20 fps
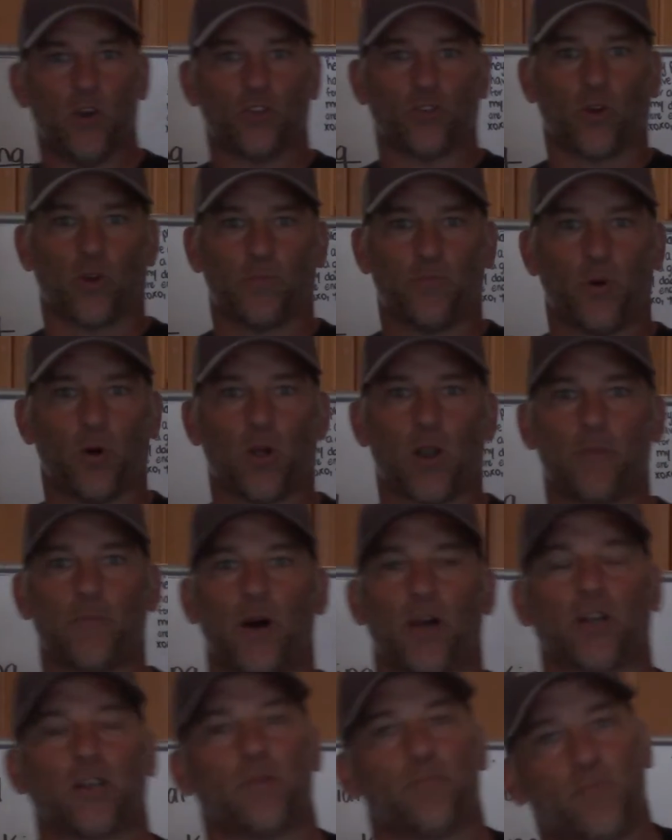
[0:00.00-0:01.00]
So to pull it
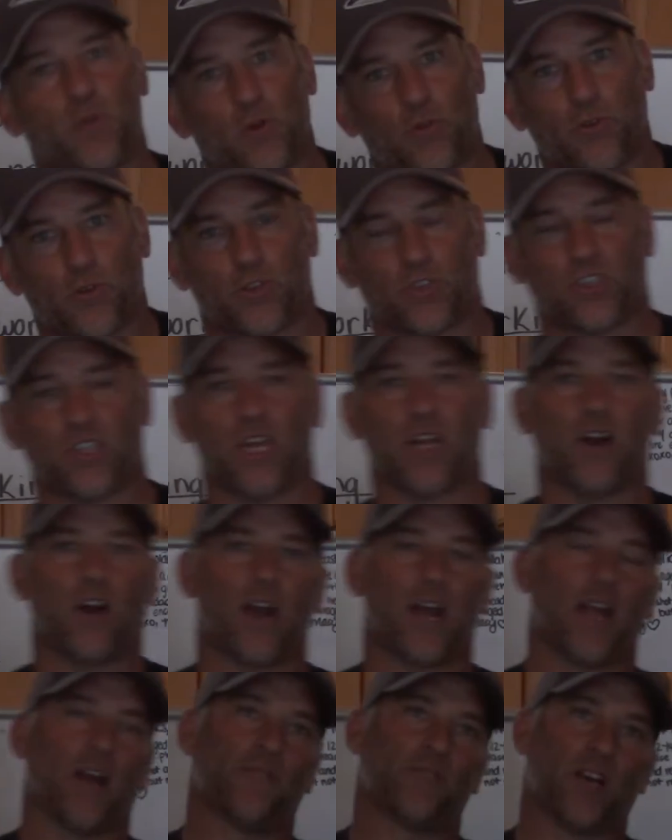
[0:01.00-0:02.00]
up on a computer to say, all
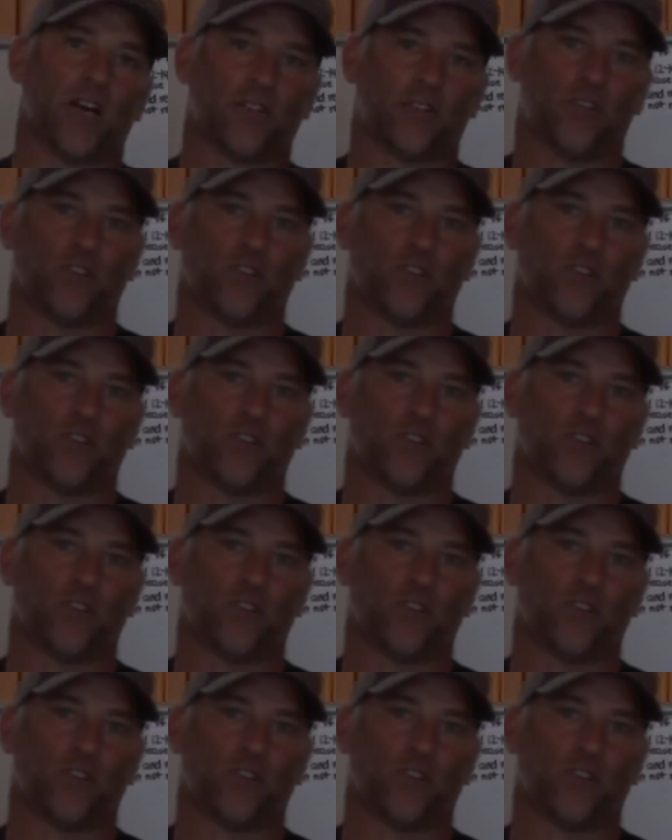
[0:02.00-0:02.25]
right, I've got